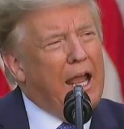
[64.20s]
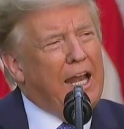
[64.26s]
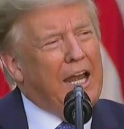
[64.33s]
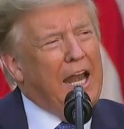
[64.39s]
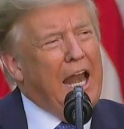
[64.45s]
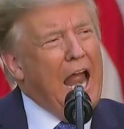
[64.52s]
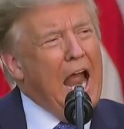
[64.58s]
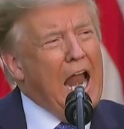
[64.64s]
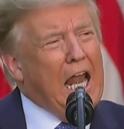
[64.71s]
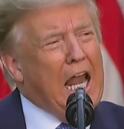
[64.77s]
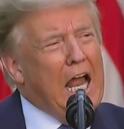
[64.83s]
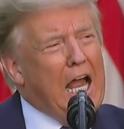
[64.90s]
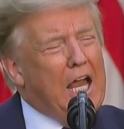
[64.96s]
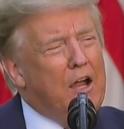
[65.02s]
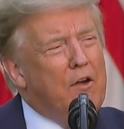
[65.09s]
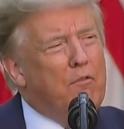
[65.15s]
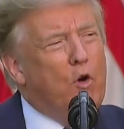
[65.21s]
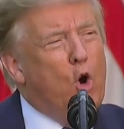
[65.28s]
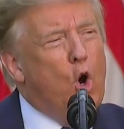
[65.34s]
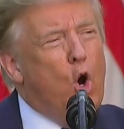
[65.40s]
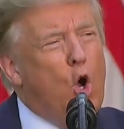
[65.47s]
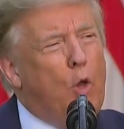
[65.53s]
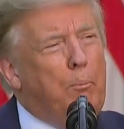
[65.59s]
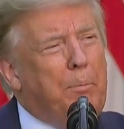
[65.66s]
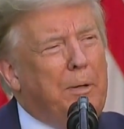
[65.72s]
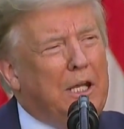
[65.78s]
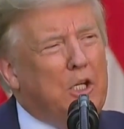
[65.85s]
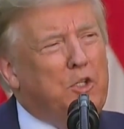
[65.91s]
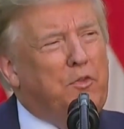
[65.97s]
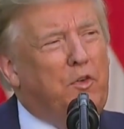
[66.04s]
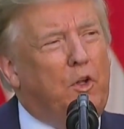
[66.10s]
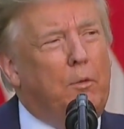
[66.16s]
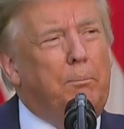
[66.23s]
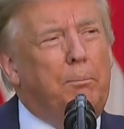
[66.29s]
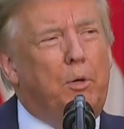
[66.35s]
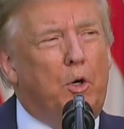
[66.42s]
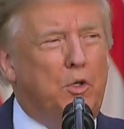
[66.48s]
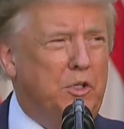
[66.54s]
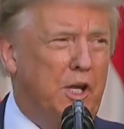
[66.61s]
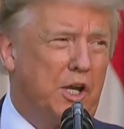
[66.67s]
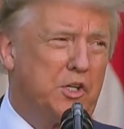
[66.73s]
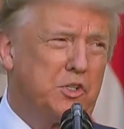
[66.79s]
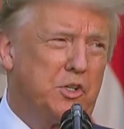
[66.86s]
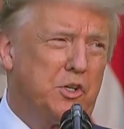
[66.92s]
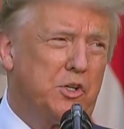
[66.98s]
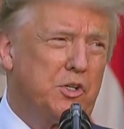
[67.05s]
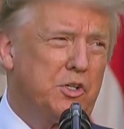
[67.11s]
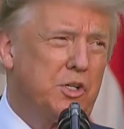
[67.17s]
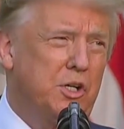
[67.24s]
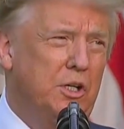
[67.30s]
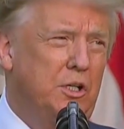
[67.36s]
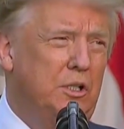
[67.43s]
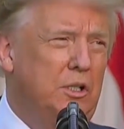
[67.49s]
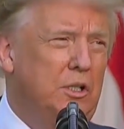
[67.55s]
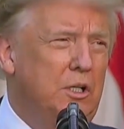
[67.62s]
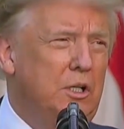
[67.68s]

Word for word: and an ally of all peaceful protesters.